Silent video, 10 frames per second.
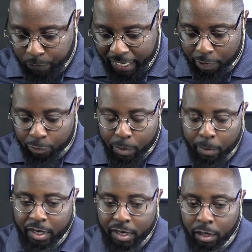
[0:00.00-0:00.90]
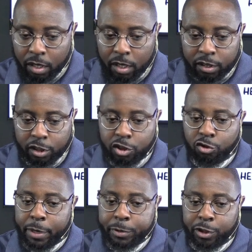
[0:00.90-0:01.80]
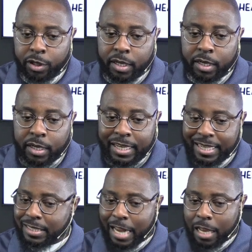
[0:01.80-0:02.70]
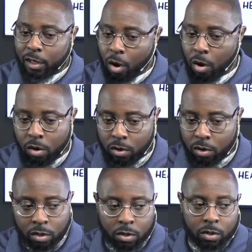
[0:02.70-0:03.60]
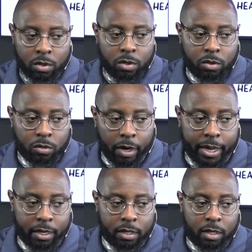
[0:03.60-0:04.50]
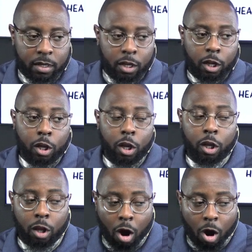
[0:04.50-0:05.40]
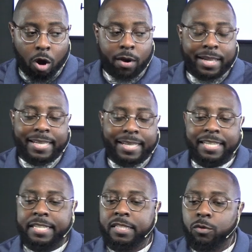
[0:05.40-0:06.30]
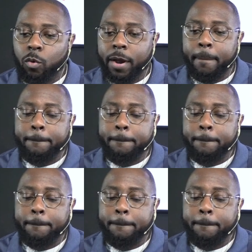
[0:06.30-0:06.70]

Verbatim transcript: Yeah, remember, the, the scripture is not law, right? Law is what